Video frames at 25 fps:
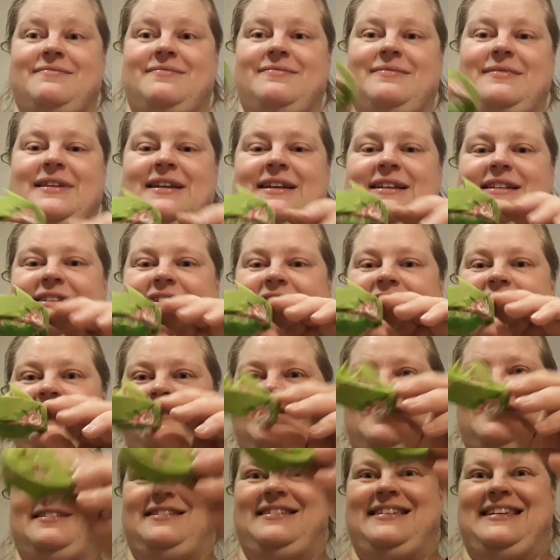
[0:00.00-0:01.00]
needs to
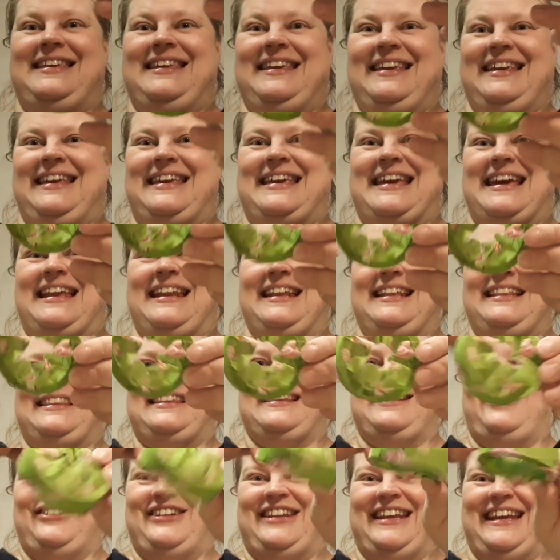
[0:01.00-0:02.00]
get it
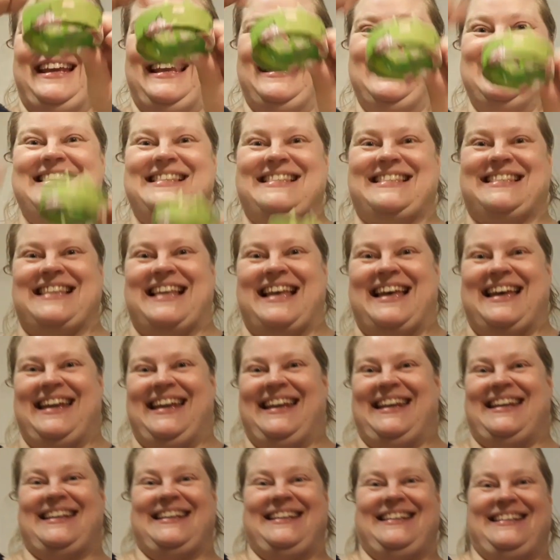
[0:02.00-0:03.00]
on the
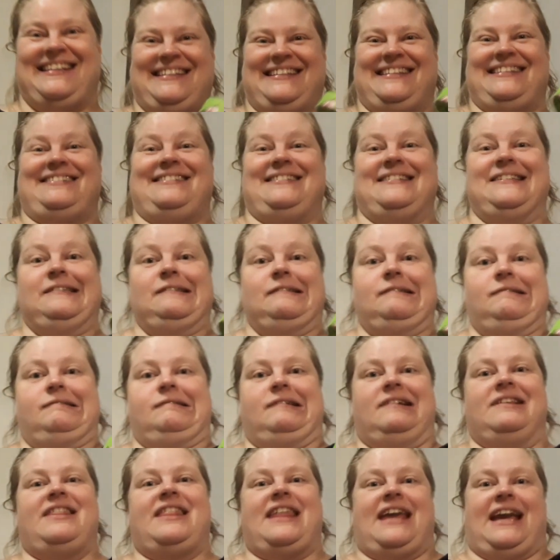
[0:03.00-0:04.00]
inside.
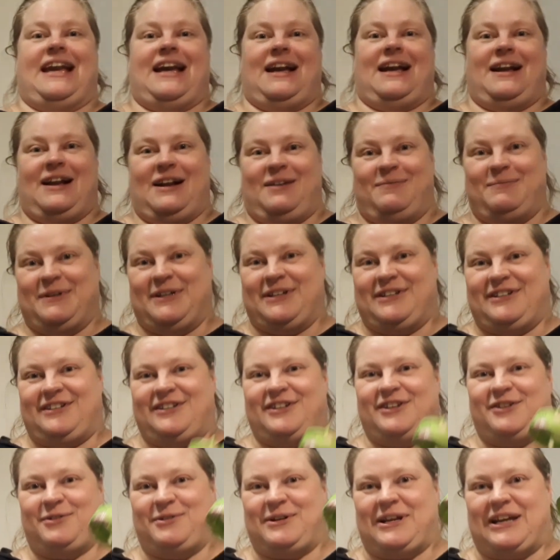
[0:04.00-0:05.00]
I think I'm gonna
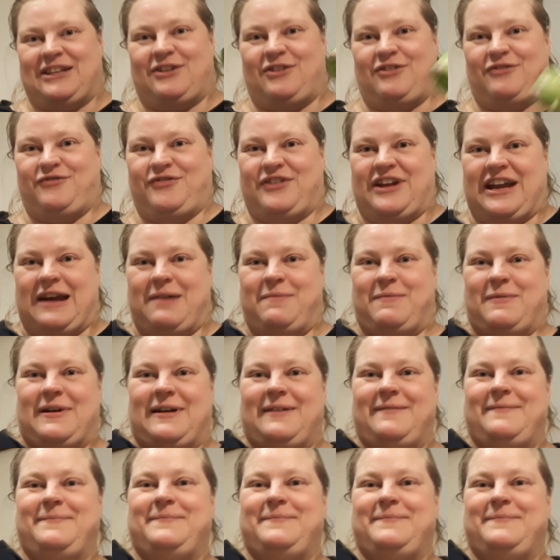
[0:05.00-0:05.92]
do that off camera.